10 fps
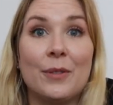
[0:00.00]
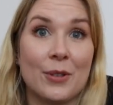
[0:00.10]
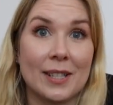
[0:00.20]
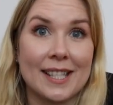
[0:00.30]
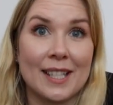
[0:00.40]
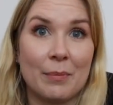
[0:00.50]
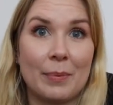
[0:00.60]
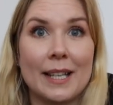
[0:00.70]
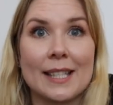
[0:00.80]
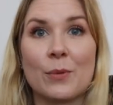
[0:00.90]
dressed
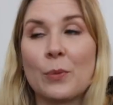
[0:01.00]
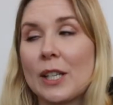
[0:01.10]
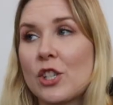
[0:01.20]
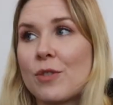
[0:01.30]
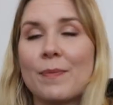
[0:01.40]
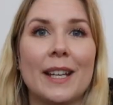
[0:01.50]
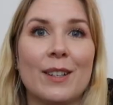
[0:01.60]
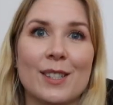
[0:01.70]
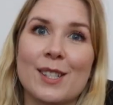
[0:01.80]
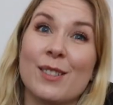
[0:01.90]
up as a witch. And
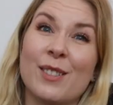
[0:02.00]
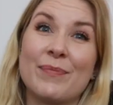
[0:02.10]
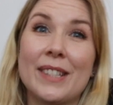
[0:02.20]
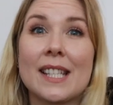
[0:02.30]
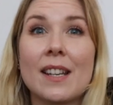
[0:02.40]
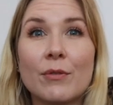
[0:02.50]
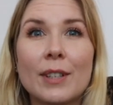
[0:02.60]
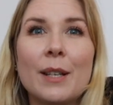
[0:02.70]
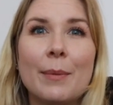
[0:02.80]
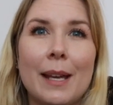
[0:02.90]
also, he's not
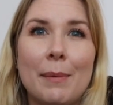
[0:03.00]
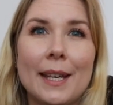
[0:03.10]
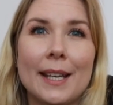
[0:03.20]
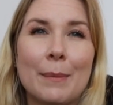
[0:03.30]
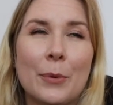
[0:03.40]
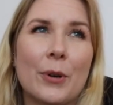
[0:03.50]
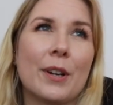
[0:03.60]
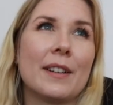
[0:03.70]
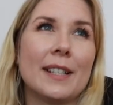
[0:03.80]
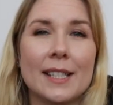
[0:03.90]
really a baby
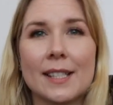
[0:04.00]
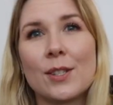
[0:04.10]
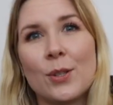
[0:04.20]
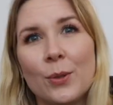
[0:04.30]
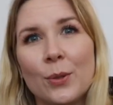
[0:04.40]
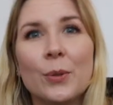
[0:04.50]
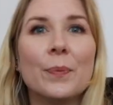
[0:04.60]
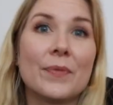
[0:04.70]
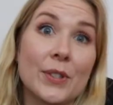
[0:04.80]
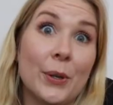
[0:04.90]
anymore, he's two,
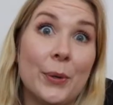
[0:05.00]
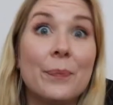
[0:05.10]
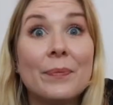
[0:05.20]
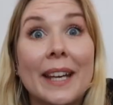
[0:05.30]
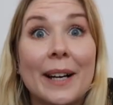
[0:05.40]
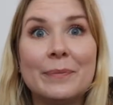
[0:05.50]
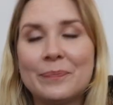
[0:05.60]
so yeah.